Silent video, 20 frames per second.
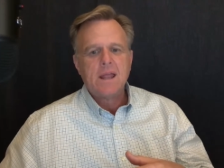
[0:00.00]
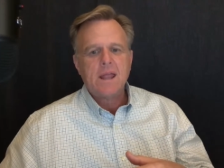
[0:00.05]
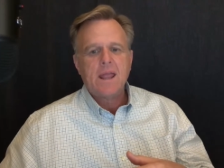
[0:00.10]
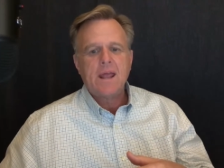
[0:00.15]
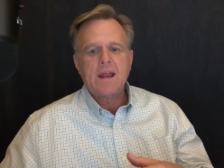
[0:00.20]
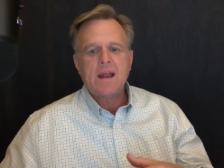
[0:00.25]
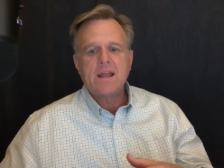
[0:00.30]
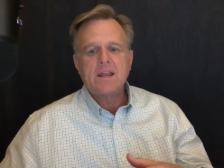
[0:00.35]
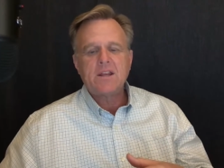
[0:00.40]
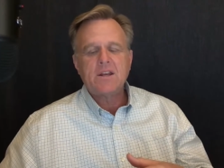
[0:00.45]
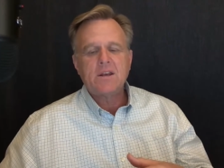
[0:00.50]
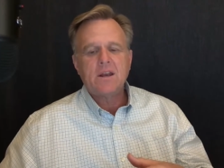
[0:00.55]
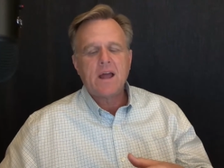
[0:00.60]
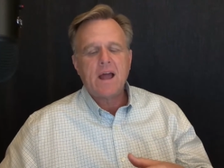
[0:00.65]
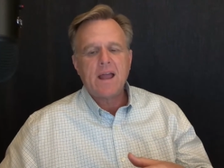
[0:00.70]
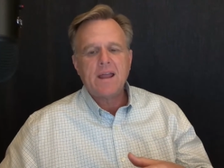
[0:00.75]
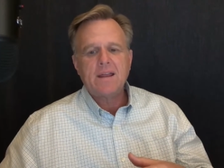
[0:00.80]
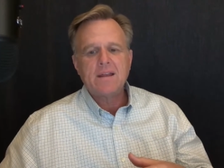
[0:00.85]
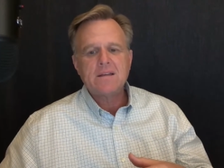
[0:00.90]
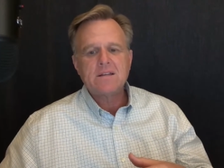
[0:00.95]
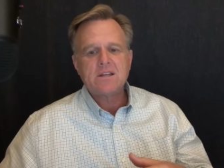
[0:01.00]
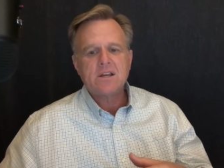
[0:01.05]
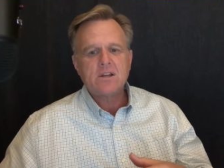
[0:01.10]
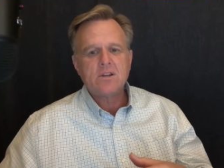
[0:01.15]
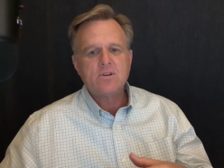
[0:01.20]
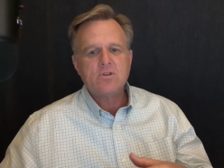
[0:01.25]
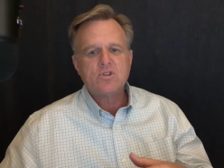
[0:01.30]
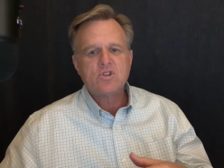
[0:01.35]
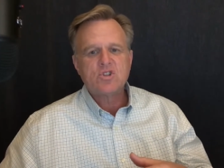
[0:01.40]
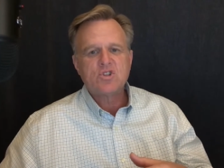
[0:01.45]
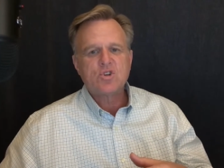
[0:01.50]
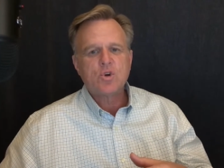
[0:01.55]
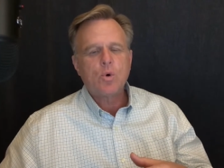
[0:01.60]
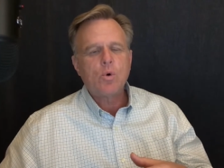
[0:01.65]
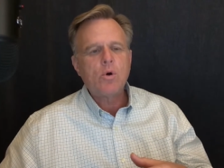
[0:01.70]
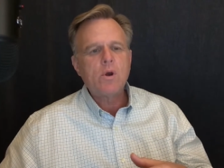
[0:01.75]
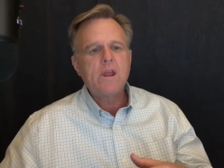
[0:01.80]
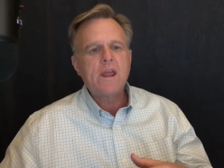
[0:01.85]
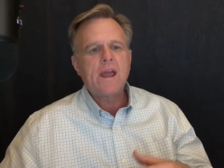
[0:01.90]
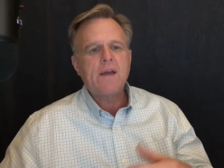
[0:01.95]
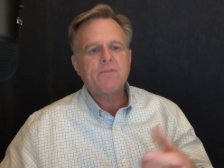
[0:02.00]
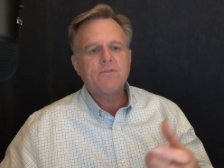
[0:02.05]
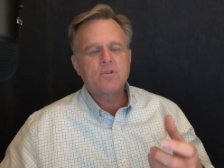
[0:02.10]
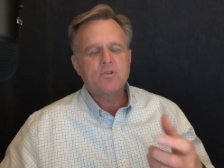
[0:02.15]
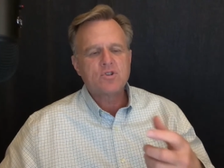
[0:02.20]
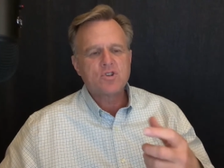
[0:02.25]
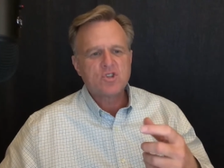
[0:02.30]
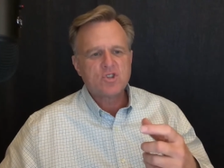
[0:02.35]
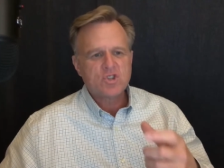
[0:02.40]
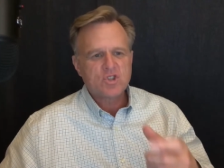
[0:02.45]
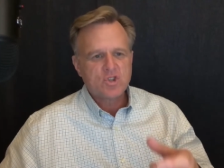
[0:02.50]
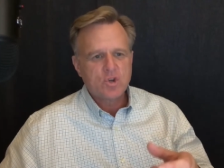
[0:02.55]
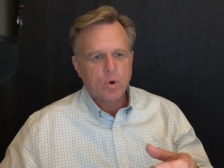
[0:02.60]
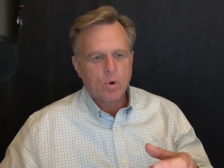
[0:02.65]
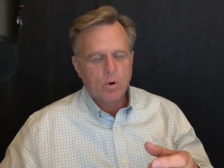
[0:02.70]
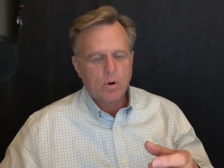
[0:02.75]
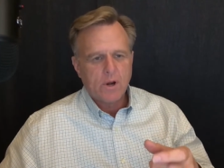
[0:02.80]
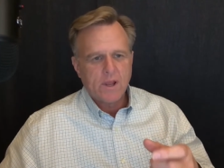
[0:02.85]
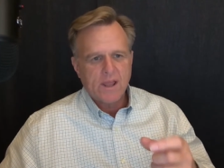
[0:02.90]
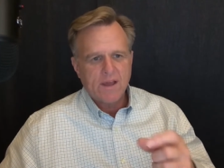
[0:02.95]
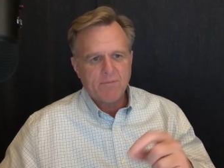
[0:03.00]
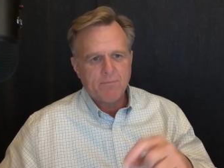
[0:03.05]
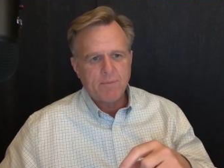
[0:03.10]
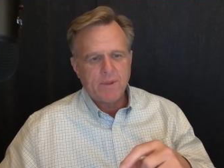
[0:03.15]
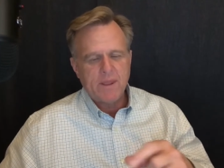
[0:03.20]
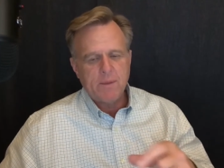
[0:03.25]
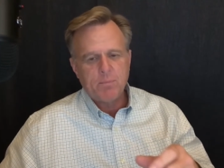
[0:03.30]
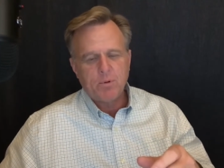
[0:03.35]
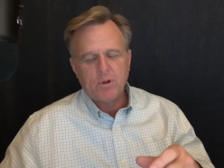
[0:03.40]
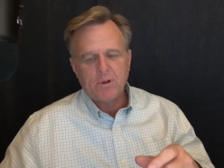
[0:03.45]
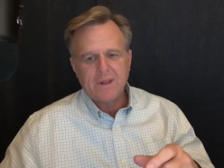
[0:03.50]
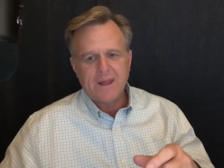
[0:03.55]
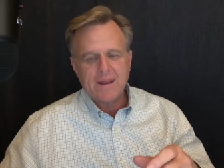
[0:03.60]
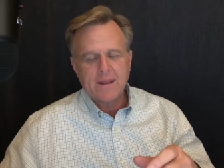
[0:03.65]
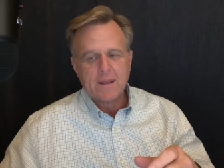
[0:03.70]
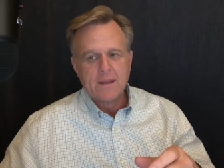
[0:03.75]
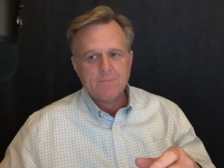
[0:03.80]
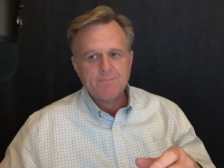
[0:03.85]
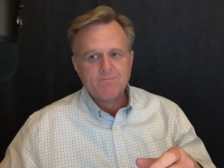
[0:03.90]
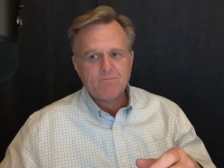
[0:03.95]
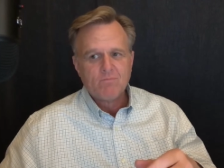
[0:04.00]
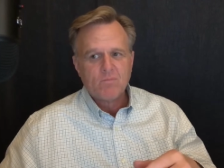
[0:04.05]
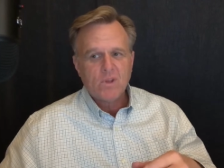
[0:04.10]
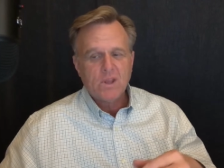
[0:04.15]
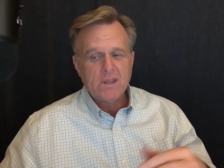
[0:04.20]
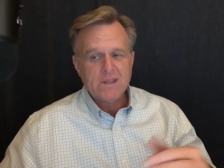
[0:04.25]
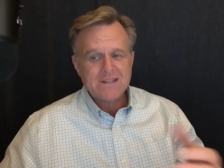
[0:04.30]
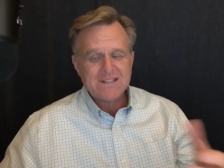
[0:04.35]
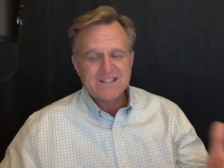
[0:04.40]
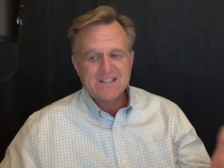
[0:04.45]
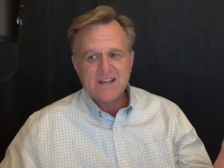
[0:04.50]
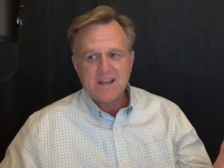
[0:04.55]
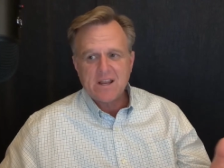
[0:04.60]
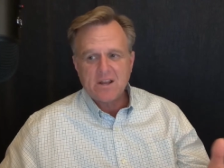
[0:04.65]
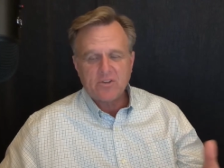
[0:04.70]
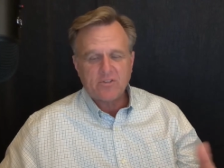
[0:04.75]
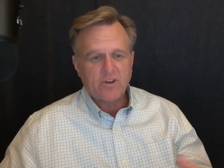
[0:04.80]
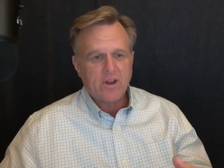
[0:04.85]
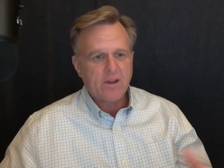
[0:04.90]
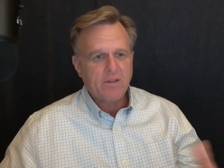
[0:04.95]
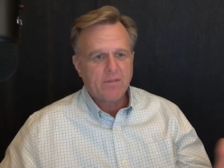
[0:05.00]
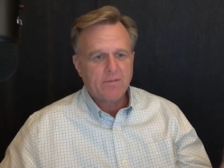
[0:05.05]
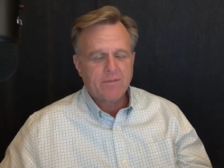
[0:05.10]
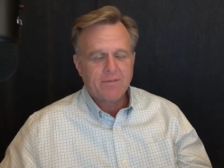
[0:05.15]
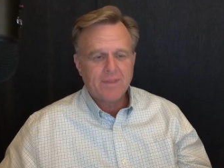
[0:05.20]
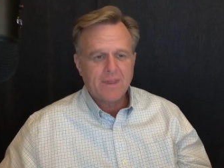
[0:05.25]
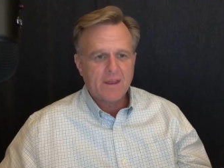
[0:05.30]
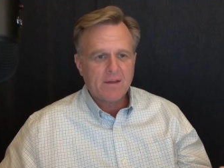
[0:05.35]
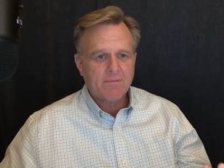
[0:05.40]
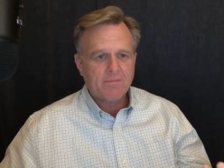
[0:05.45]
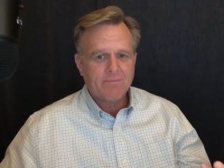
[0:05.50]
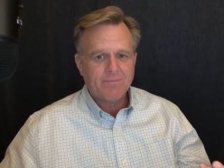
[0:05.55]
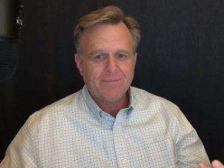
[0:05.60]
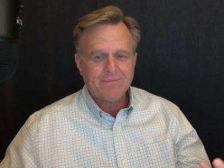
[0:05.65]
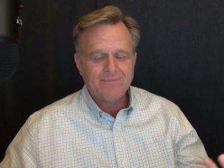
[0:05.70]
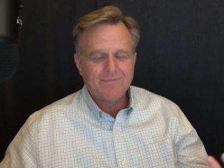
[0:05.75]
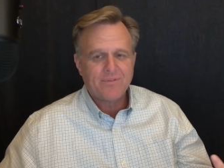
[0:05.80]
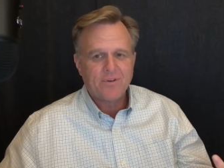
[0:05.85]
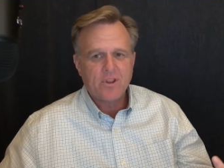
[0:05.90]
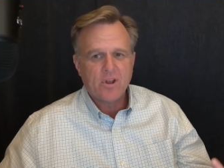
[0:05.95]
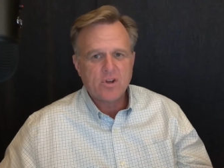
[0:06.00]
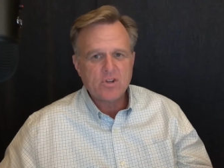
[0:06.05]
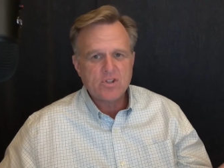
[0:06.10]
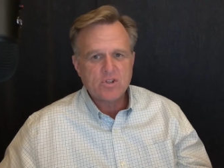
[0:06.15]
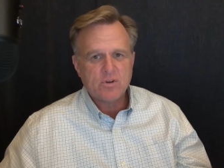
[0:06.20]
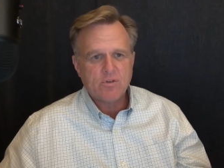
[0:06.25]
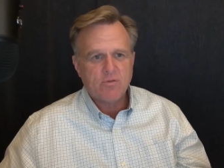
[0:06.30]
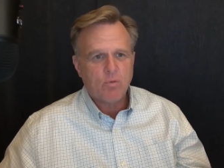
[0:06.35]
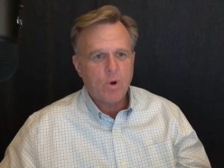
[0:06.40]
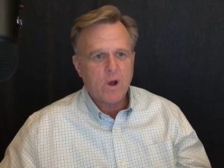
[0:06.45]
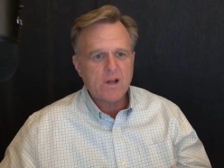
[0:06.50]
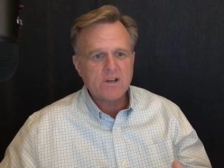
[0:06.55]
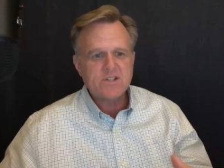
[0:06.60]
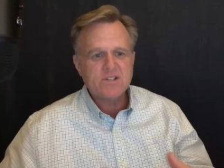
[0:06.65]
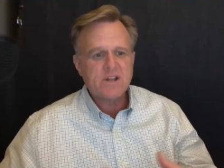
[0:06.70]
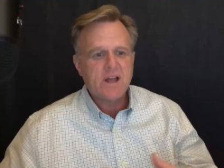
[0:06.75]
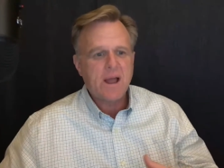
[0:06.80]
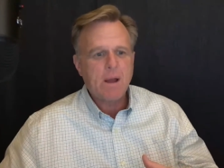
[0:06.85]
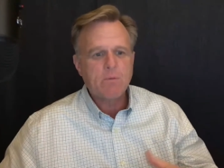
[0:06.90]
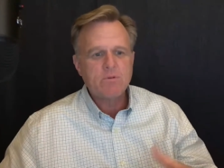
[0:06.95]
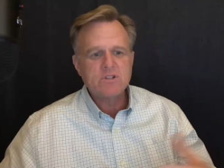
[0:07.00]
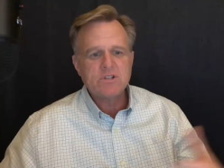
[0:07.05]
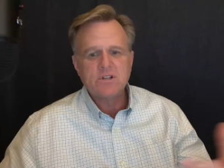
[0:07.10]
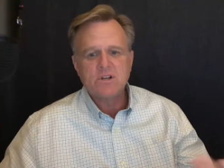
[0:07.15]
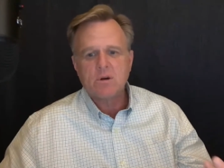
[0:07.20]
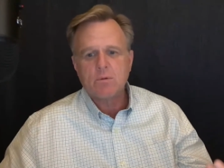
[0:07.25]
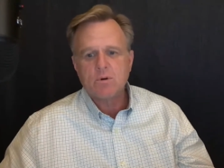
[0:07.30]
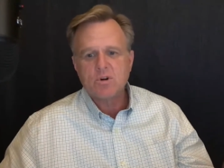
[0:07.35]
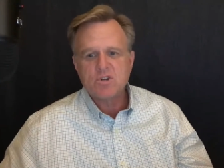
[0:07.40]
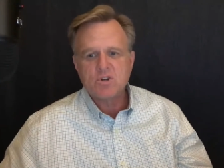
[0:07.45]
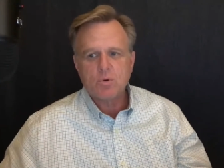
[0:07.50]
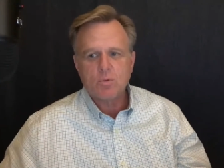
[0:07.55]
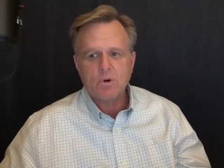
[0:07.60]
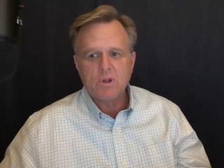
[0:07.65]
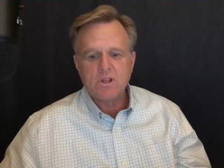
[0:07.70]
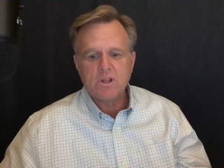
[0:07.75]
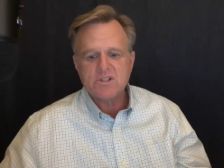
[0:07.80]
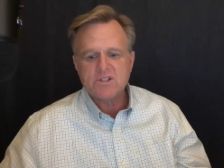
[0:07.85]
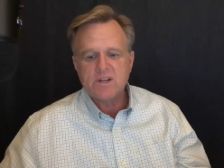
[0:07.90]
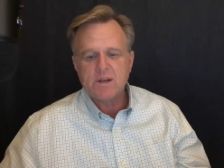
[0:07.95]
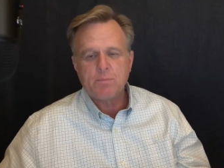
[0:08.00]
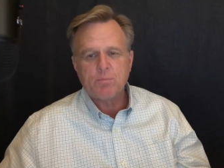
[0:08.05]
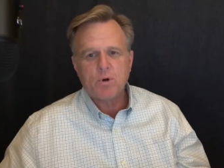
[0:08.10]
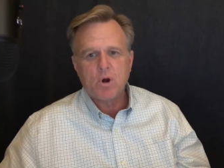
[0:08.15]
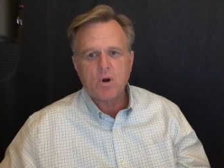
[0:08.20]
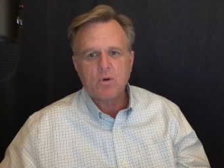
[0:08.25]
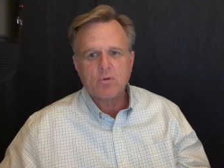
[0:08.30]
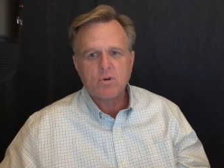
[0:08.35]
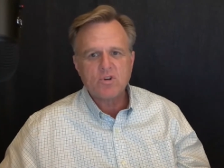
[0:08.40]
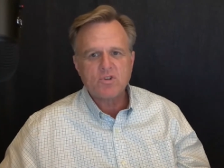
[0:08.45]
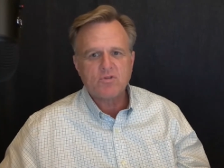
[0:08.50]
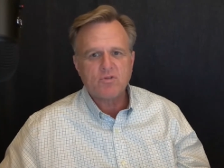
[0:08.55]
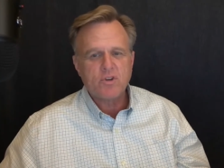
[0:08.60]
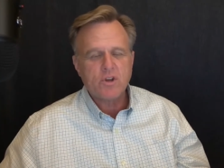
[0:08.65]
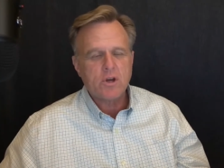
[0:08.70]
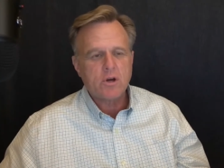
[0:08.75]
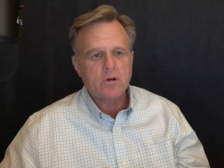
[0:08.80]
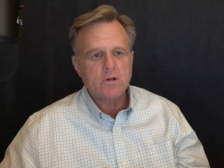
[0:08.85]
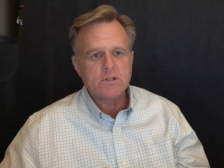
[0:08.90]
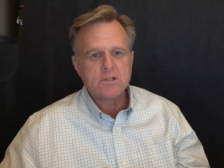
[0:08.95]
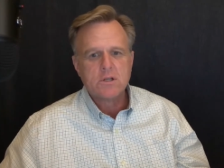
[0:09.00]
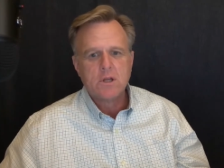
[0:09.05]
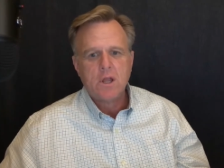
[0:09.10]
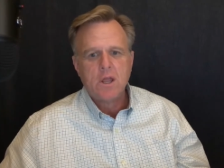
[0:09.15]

And I can tell you story after story of people like in sales. For those who have watched, I was in commercial real estate brokerage for years.